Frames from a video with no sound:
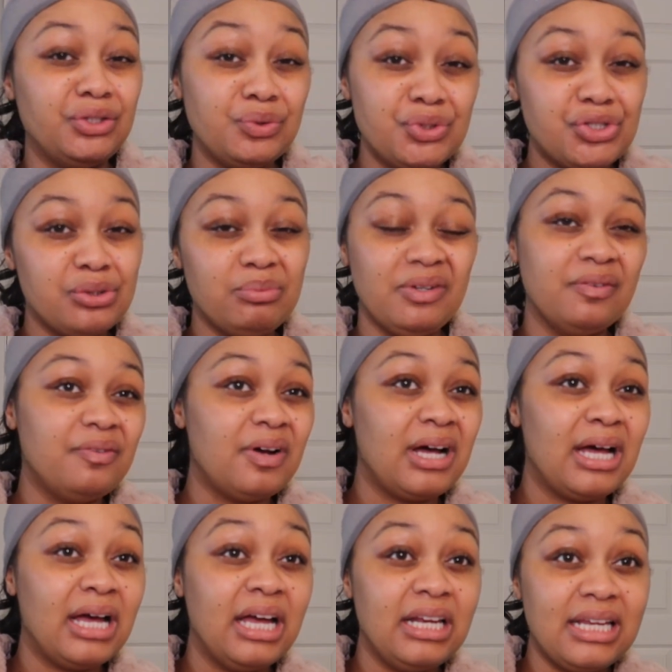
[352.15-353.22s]
you should be
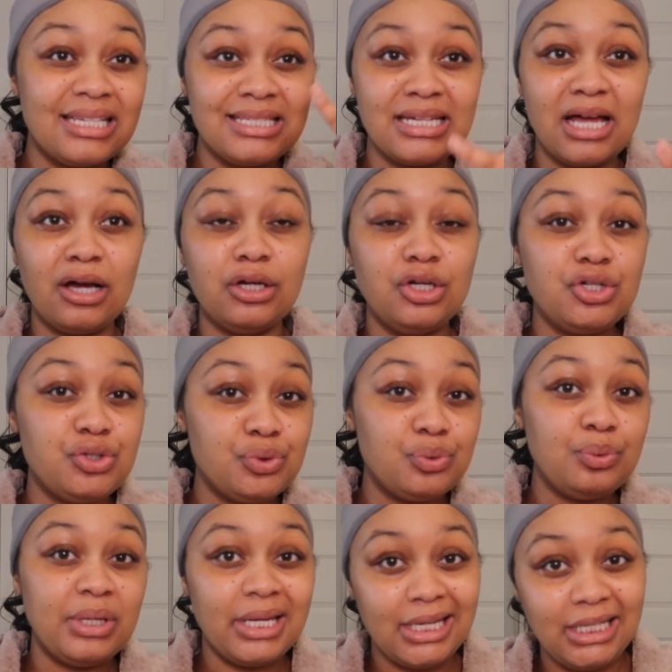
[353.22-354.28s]
fine. It's not gonna
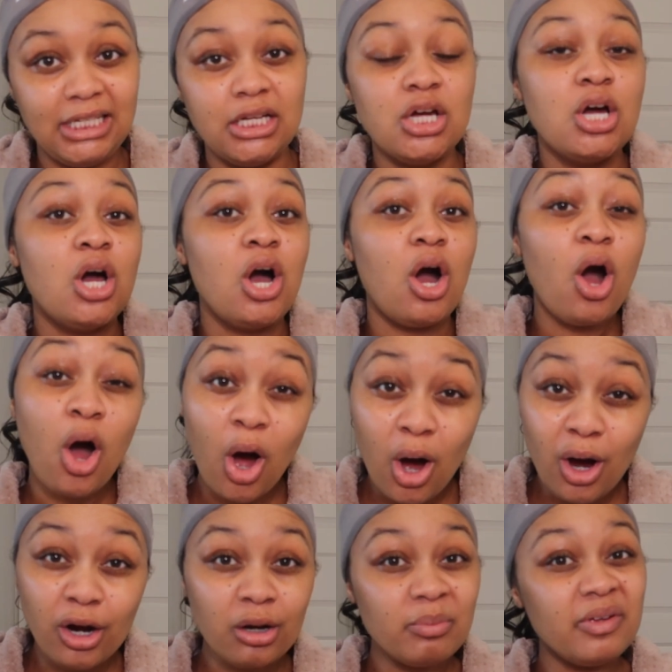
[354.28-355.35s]
do any
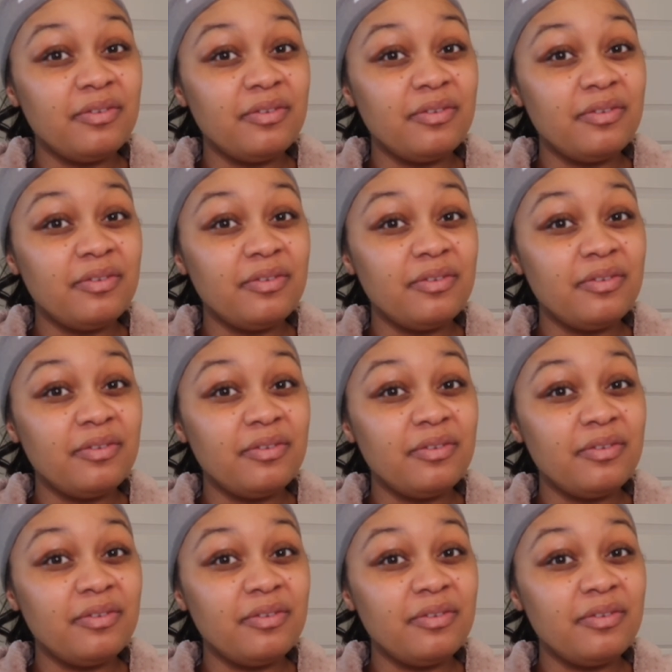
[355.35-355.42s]
harm.